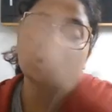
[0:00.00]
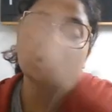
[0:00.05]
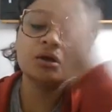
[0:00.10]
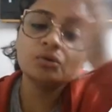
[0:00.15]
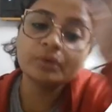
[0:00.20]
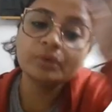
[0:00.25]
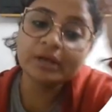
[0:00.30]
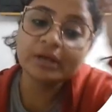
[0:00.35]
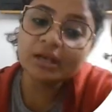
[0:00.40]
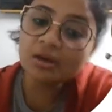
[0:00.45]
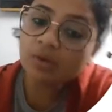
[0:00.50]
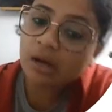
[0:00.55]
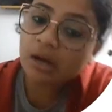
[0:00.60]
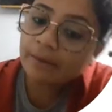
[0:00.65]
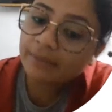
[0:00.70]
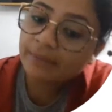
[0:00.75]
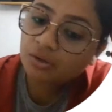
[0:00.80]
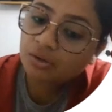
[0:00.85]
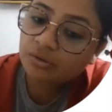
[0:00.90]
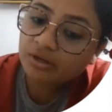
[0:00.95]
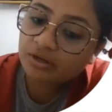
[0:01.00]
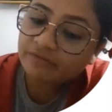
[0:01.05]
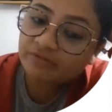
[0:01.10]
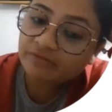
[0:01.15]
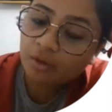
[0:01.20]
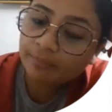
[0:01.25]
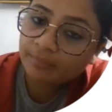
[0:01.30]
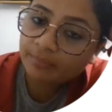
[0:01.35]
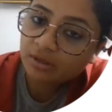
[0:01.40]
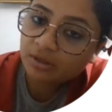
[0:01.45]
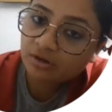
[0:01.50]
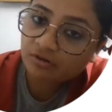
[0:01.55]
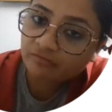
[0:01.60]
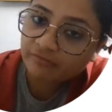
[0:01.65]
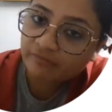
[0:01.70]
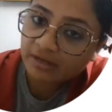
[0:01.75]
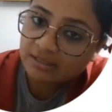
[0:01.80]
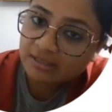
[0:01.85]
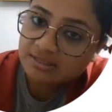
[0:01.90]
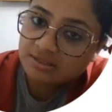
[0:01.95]
Okay, now coming to development of
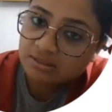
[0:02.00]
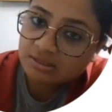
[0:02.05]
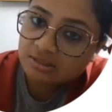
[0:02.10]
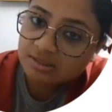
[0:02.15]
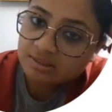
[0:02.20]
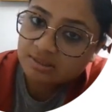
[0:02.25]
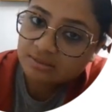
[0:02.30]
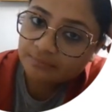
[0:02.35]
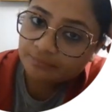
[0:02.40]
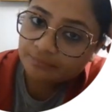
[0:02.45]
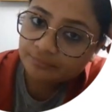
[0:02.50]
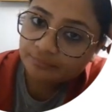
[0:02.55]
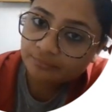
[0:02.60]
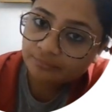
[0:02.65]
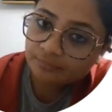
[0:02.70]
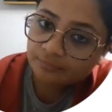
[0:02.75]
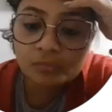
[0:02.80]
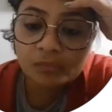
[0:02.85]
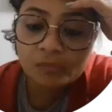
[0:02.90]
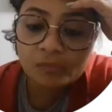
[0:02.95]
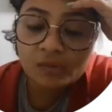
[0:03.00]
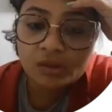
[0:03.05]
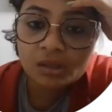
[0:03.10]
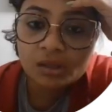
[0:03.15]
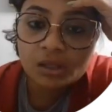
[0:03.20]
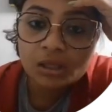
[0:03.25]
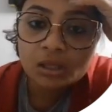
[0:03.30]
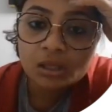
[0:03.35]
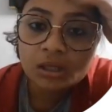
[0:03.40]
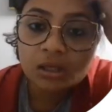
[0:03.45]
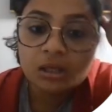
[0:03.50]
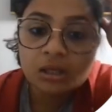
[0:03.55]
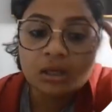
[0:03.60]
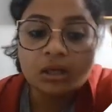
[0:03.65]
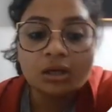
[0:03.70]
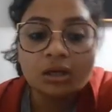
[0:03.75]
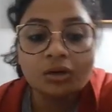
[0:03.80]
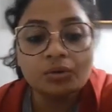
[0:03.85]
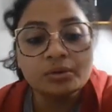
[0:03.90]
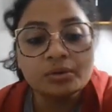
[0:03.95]
vaccines.
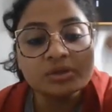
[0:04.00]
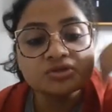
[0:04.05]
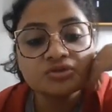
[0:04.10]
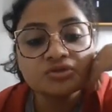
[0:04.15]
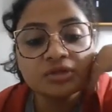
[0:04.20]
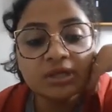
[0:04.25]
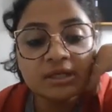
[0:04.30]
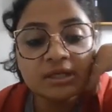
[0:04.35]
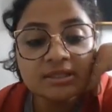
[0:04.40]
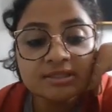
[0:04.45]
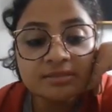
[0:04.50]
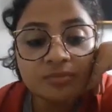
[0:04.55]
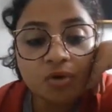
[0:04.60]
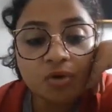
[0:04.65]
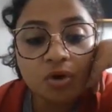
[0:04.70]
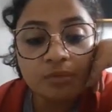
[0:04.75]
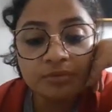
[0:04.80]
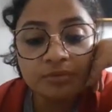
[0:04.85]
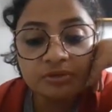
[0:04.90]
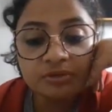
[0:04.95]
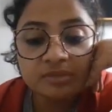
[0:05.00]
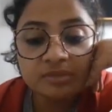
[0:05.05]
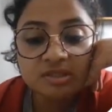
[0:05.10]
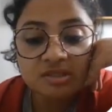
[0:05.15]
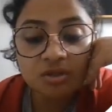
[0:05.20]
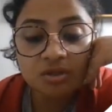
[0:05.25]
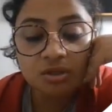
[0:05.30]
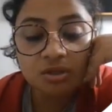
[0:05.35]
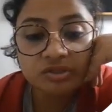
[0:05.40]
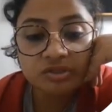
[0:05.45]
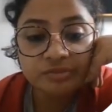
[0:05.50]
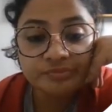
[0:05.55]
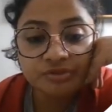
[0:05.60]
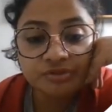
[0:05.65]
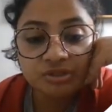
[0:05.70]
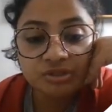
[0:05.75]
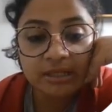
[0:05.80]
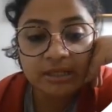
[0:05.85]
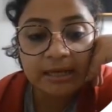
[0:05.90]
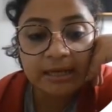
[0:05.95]
Okay, so there is some common
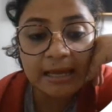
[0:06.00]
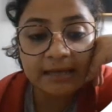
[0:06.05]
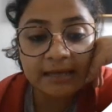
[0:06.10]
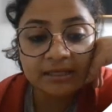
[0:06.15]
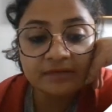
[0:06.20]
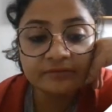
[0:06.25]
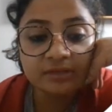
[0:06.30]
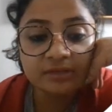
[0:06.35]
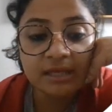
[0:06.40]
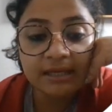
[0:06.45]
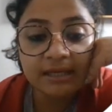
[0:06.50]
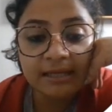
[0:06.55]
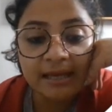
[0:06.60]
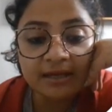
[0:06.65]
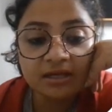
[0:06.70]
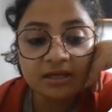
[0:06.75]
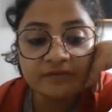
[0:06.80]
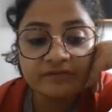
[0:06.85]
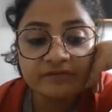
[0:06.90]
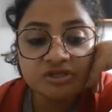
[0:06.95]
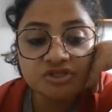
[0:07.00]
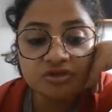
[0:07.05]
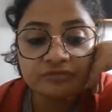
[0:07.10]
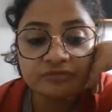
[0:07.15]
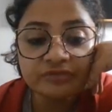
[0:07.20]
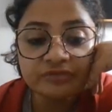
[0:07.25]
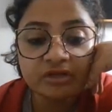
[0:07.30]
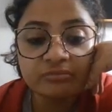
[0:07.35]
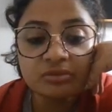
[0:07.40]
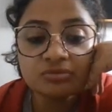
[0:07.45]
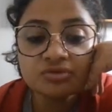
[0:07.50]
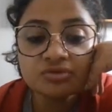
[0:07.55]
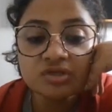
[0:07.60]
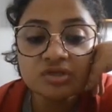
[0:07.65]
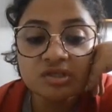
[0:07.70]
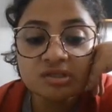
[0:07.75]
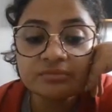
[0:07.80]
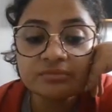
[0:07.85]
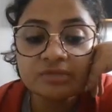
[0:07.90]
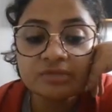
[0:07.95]
misconception that activation of the immune
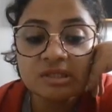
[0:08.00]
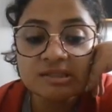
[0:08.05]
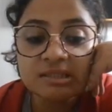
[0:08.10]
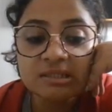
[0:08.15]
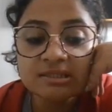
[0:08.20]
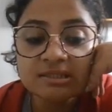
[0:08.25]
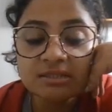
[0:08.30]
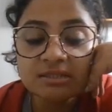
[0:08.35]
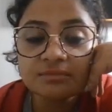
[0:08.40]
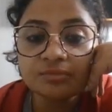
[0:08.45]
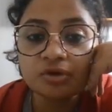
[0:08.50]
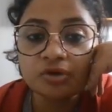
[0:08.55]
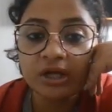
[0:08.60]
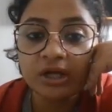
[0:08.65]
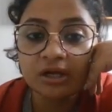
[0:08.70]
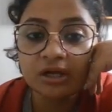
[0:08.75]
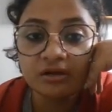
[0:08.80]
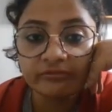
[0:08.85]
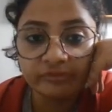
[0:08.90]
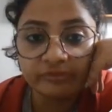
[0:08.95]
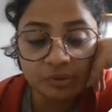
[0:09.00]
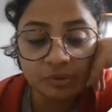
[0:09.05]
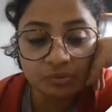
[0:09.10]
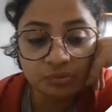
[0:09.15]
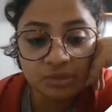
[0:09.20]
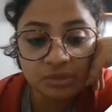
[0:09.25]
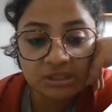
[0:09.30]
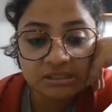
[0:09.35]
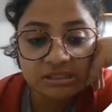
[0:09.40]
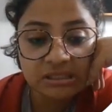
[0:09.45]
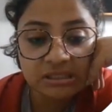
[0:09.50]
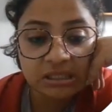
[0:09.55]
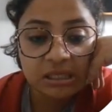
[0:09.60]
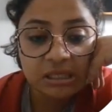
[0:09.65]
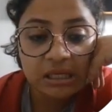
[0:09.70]
system results in protective immunity.